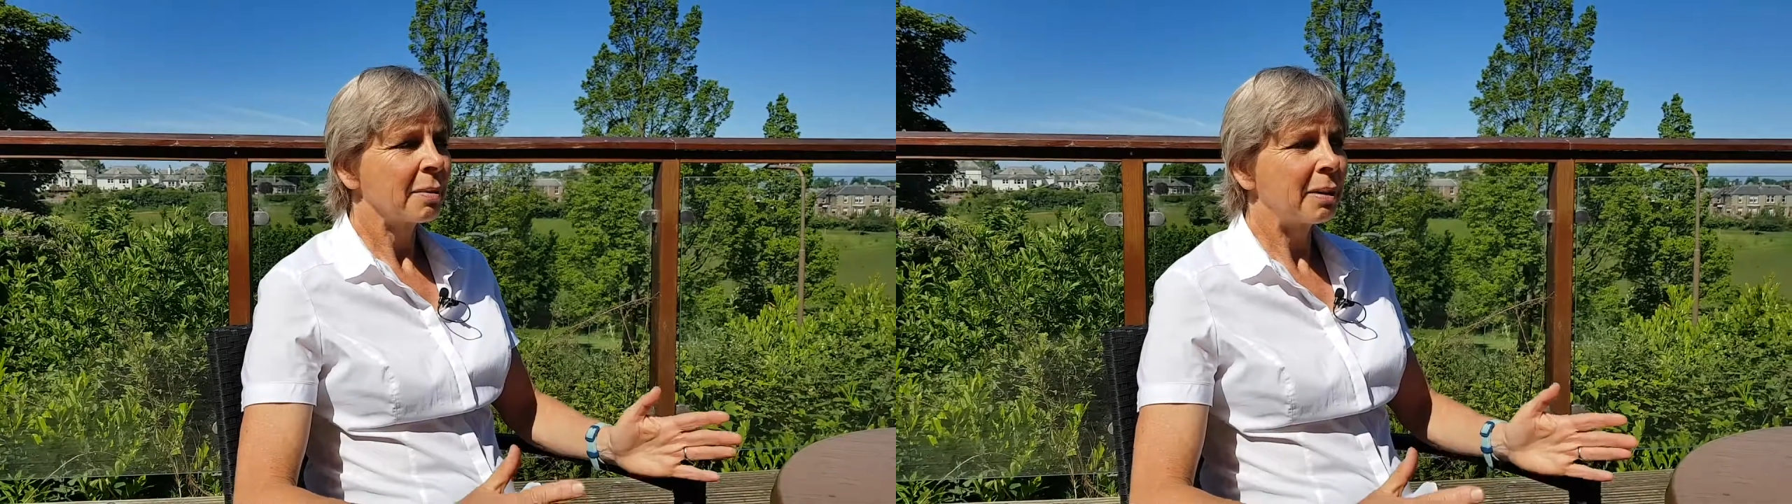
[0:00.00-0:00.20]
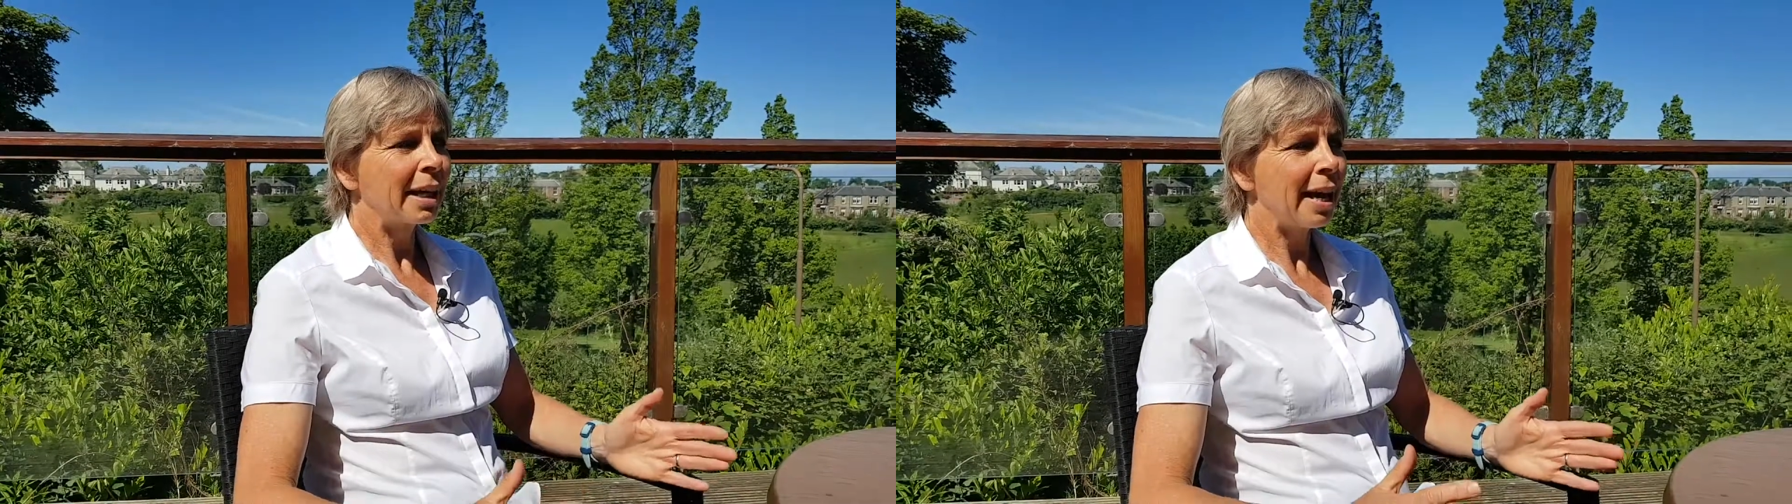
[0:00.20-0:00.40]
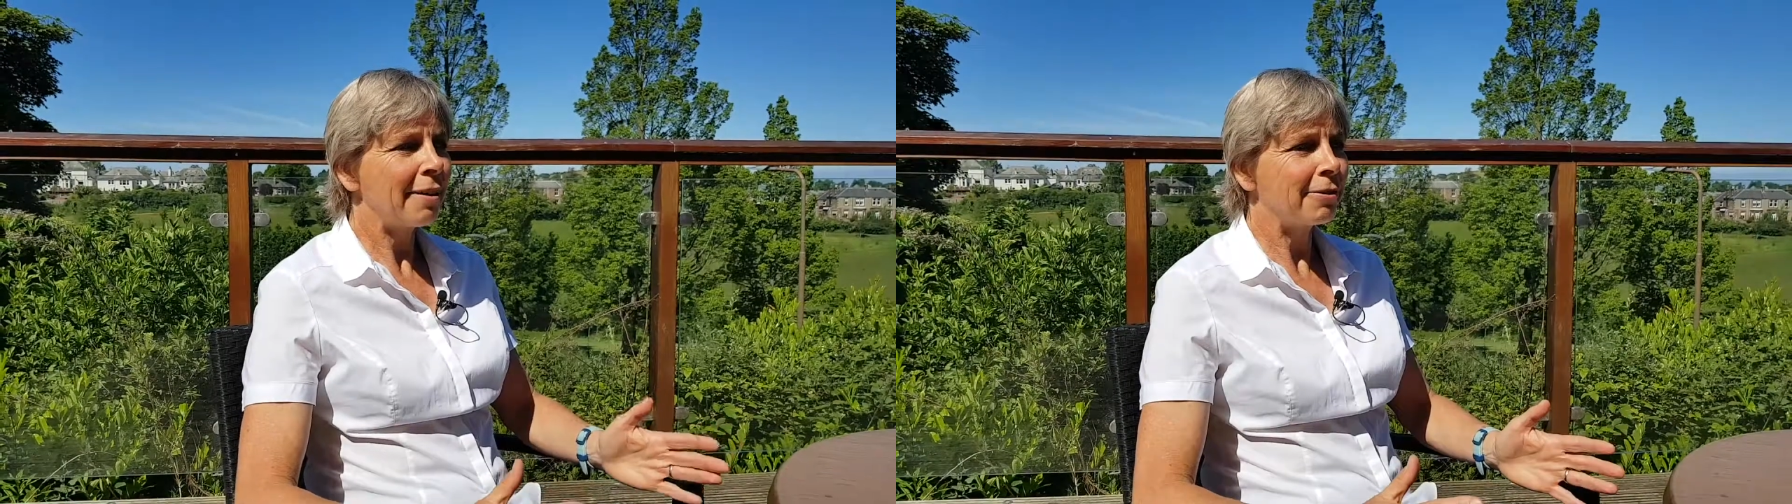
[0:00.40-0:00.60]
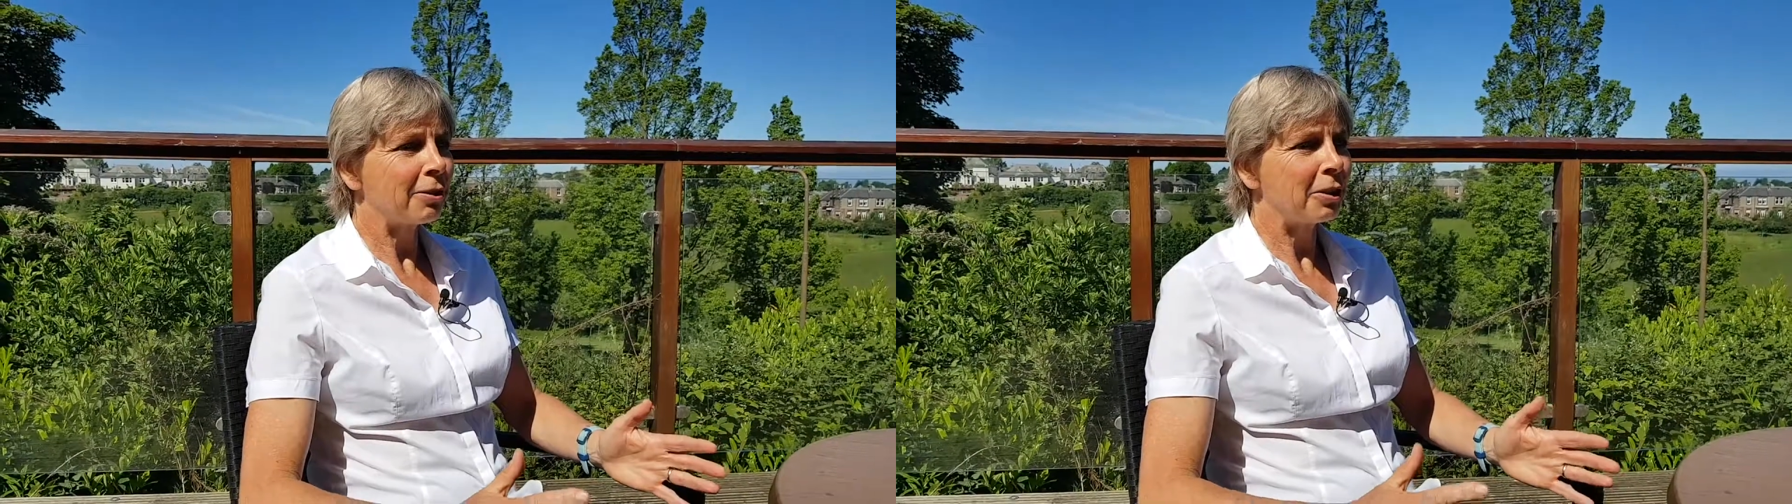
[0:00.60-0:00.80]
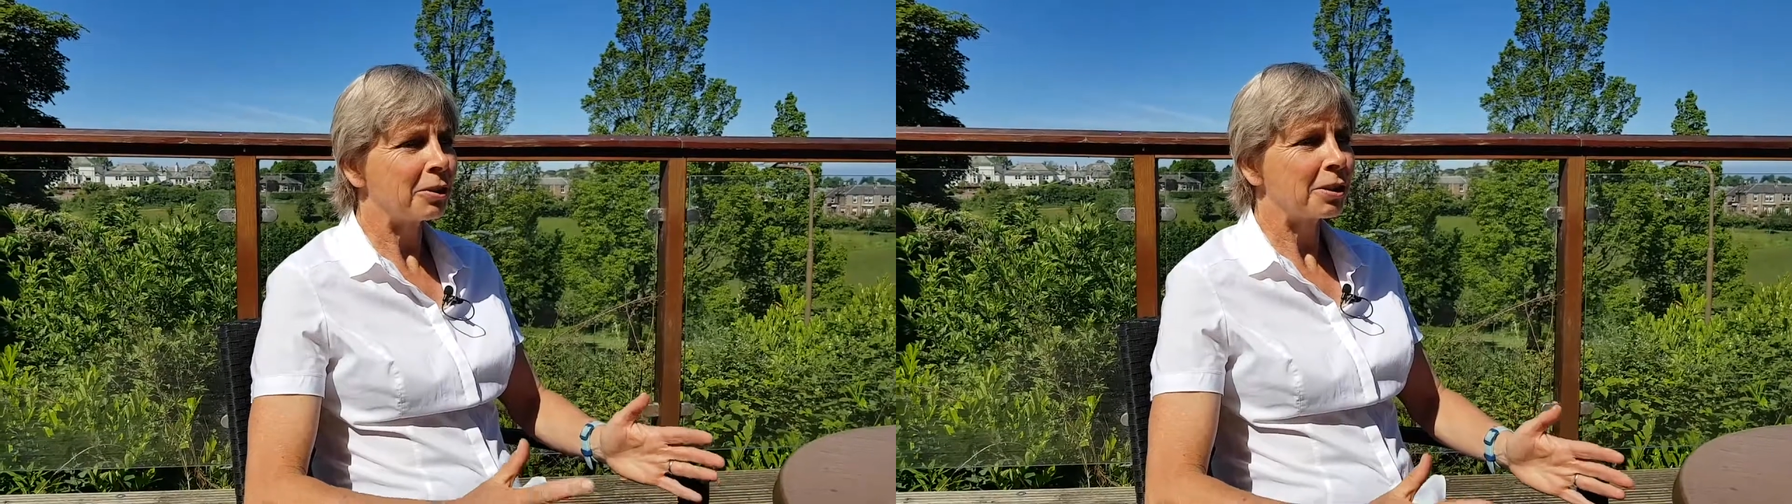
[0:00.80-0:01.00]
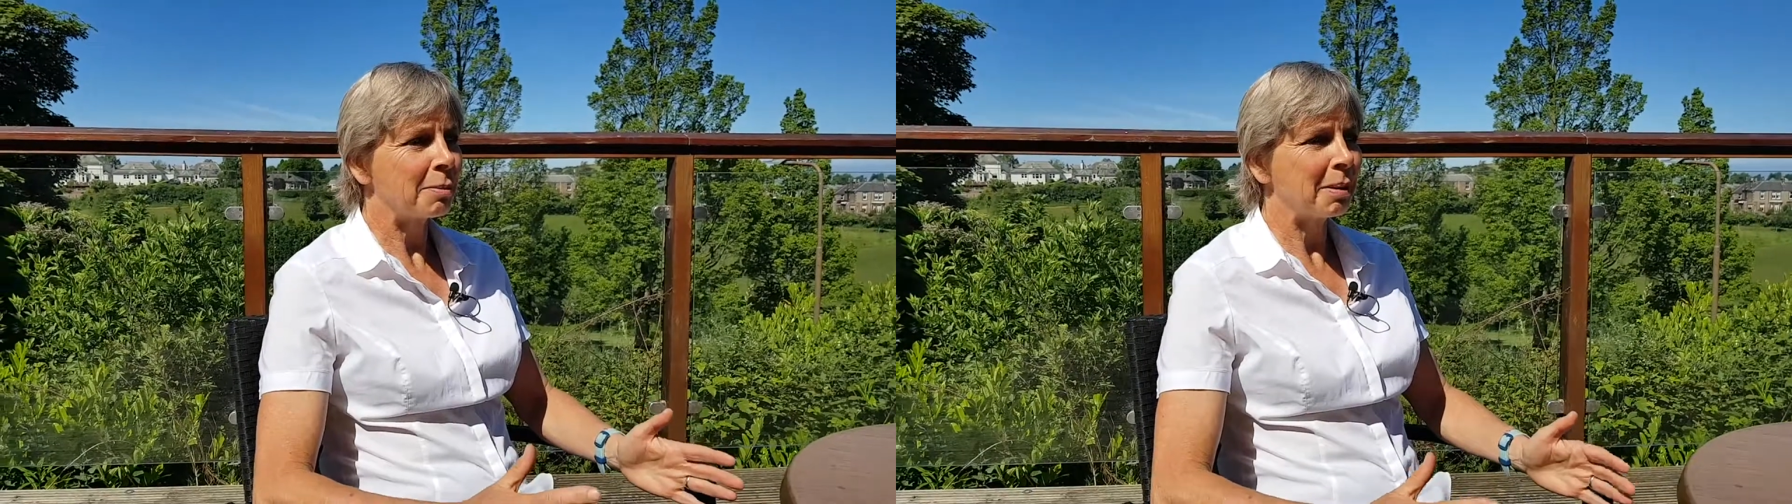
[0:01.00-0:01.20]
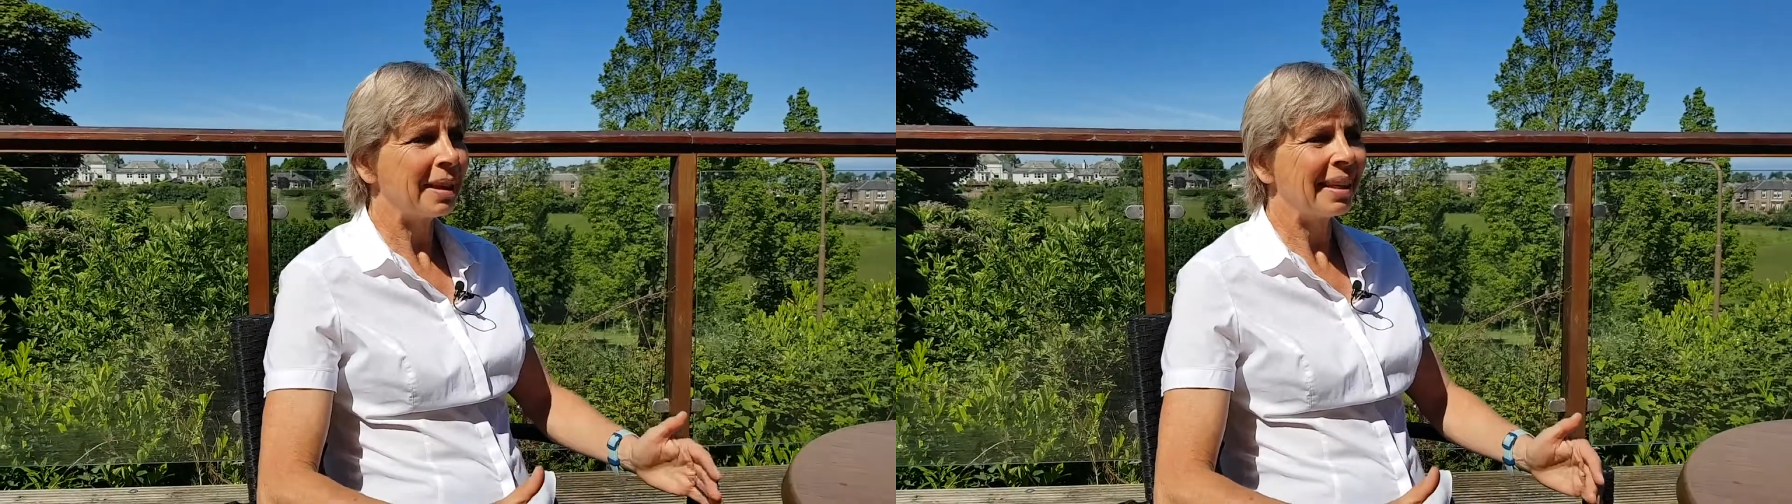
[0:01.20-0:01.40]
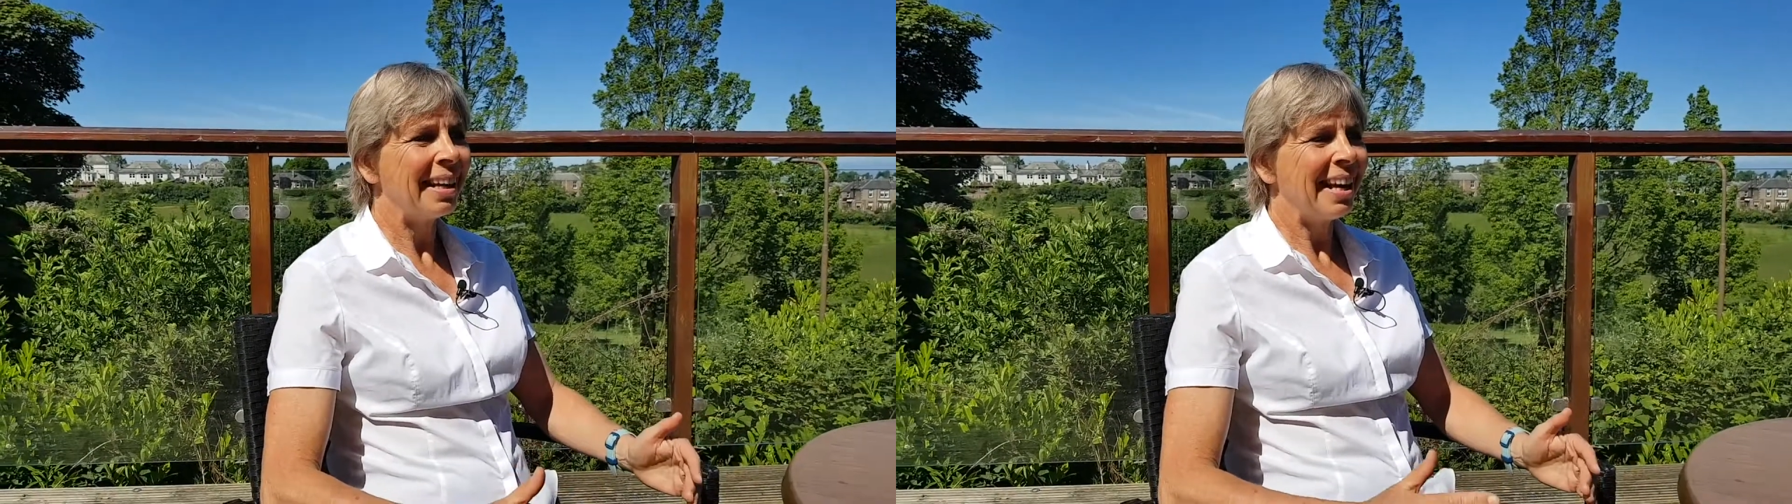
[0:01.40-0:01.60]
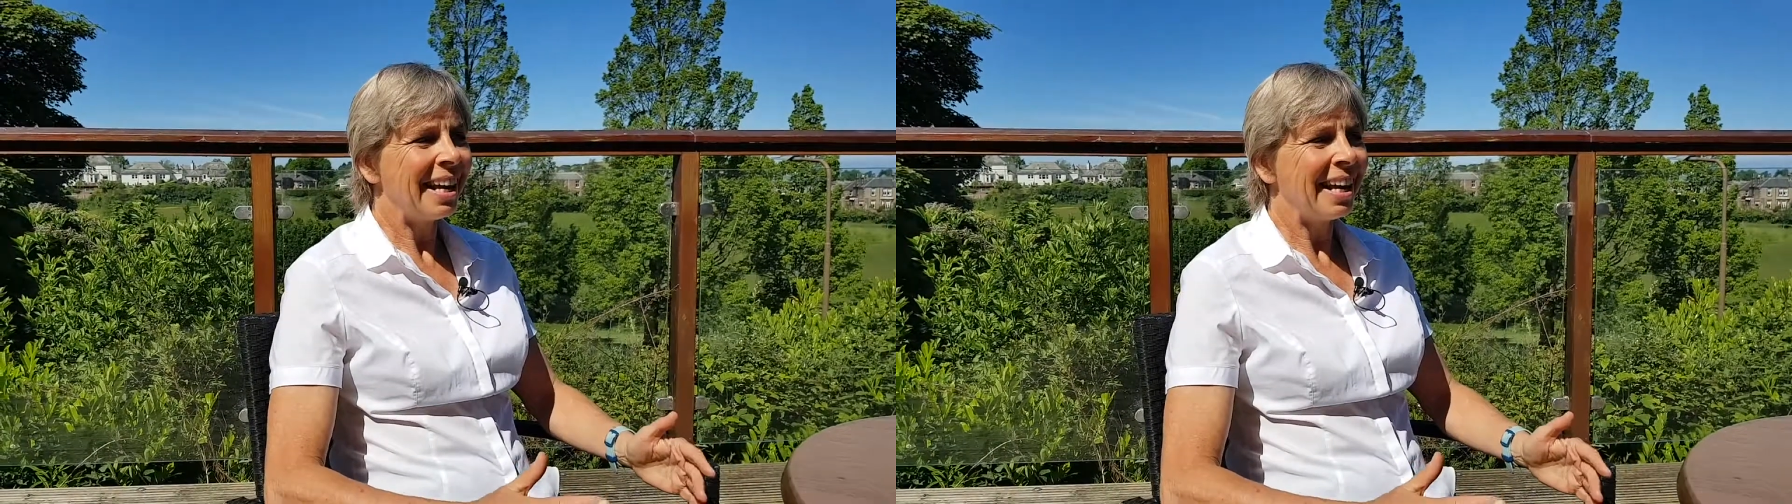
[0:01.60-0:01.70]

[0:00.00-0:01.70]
be careful not to be